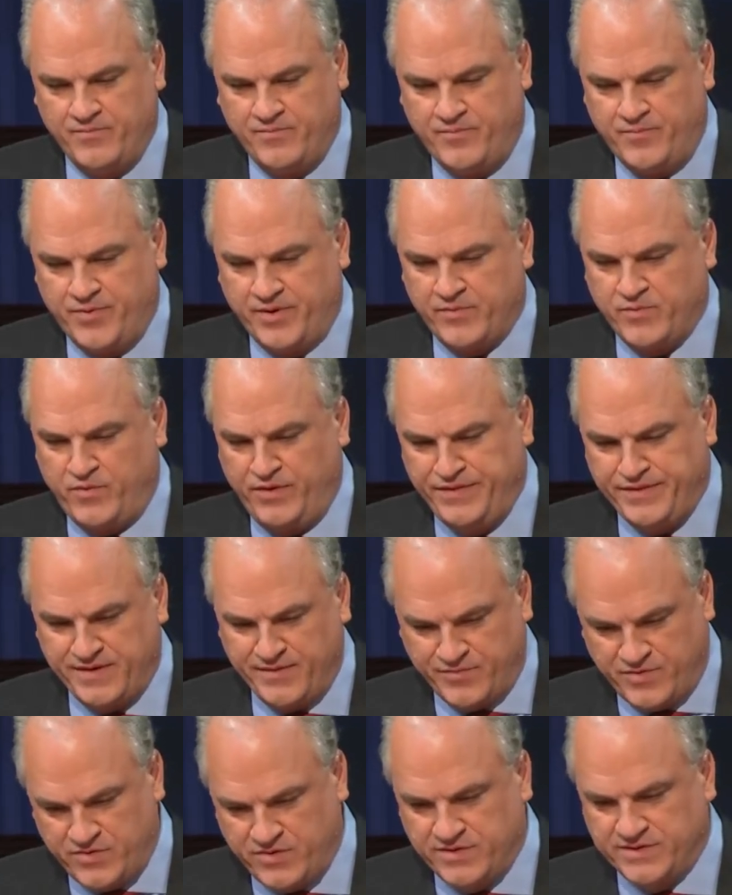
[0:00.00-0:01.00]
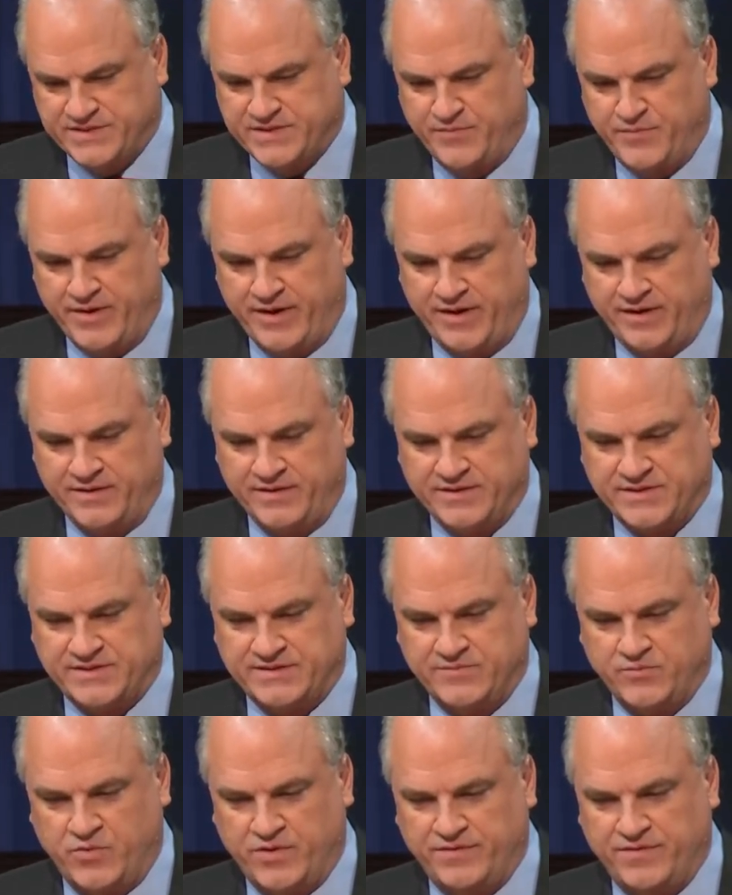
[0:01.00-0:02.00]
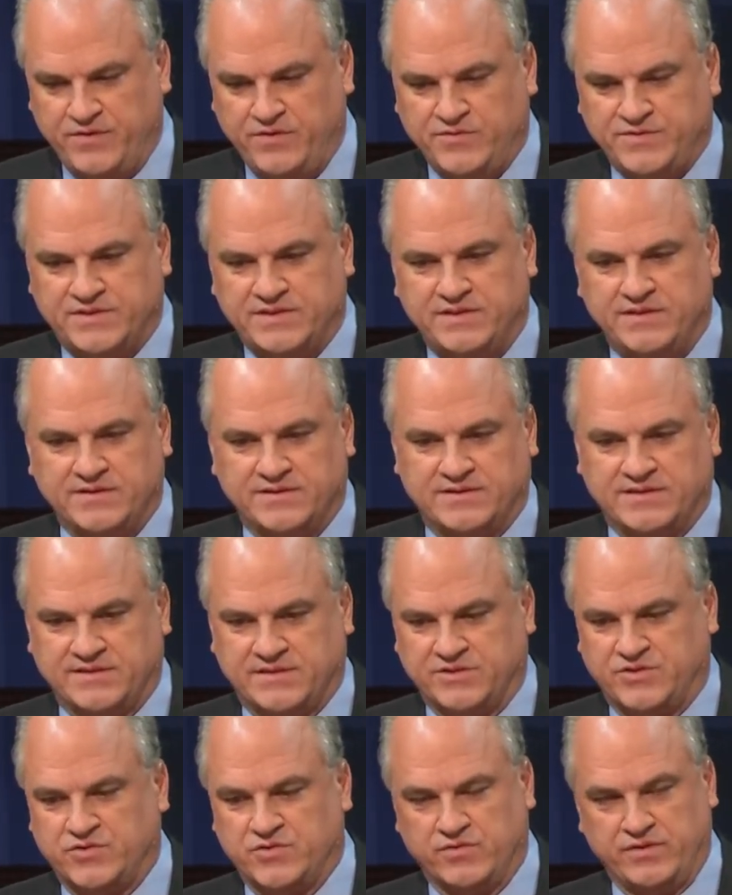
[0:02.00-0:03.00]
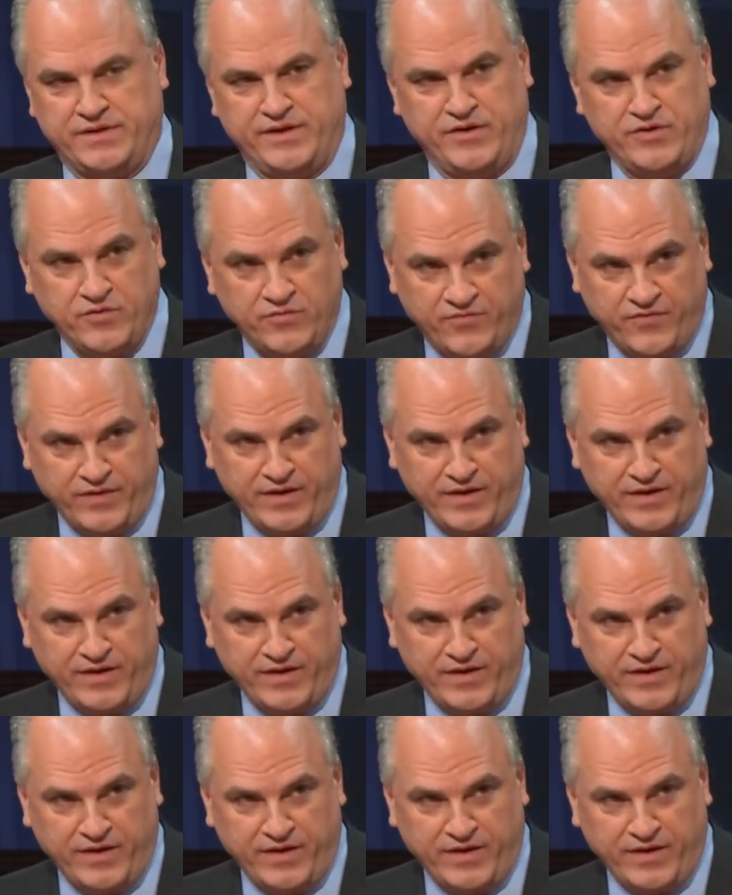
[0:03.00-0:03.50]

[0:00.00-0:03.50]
But one thing I'm curious about is whether you see this as a truly new